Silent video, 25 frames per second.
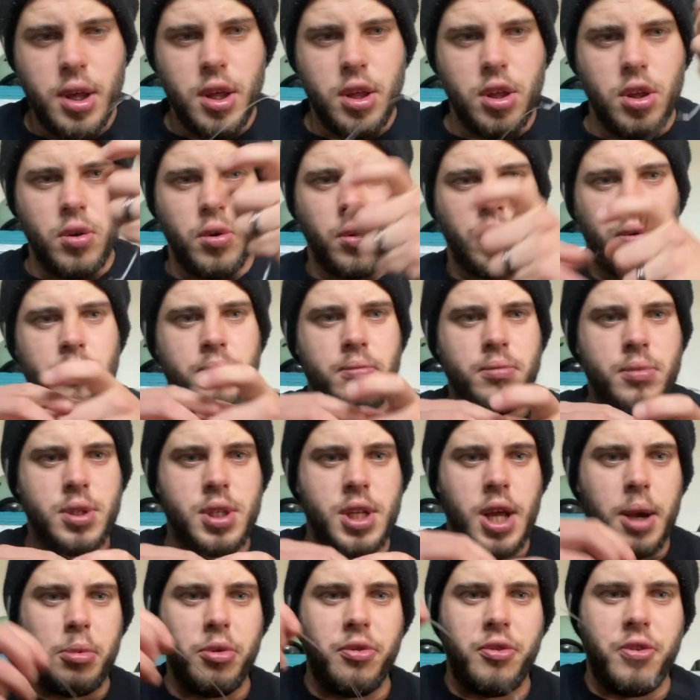your
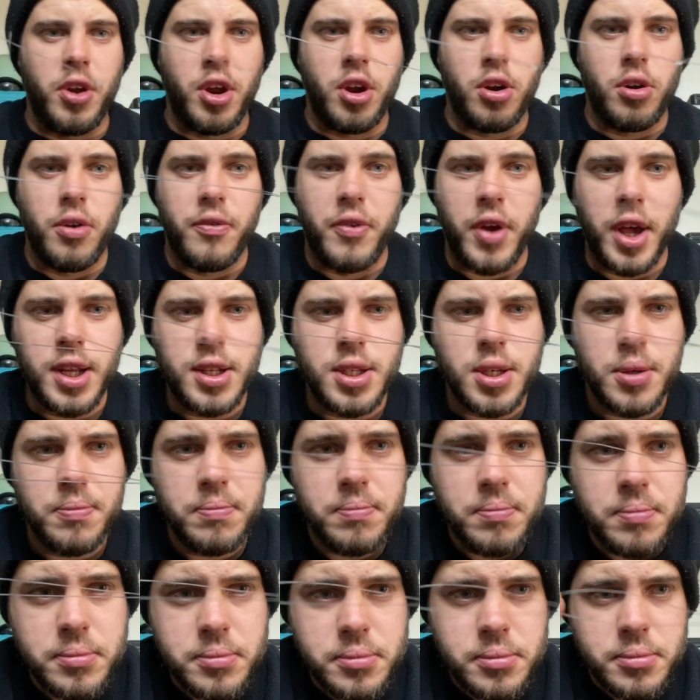double figure of 8.
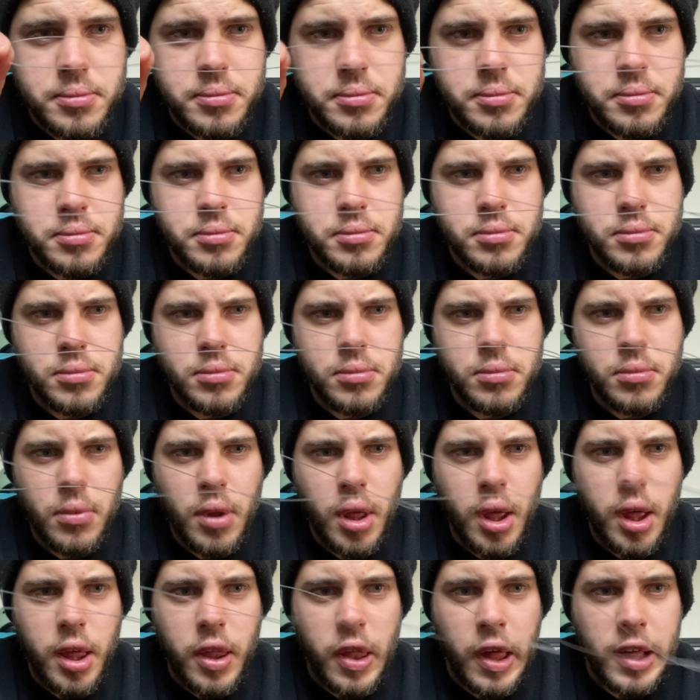
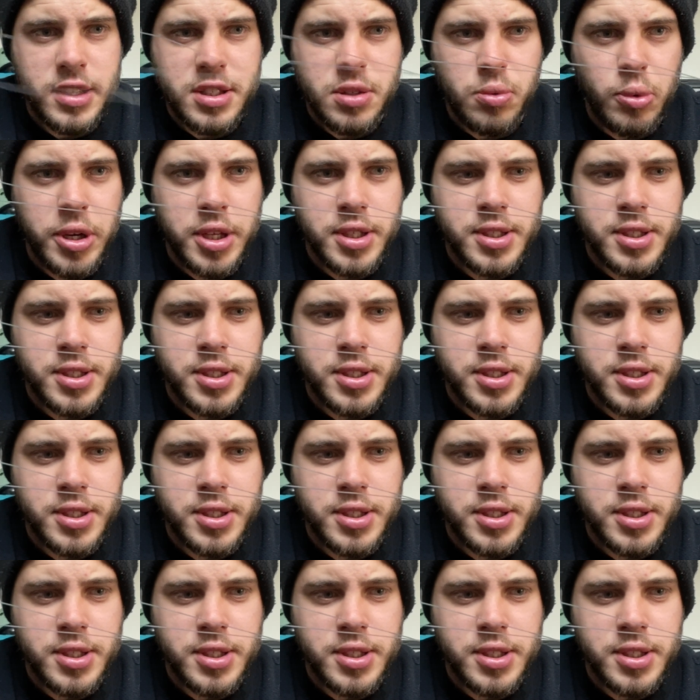That's where your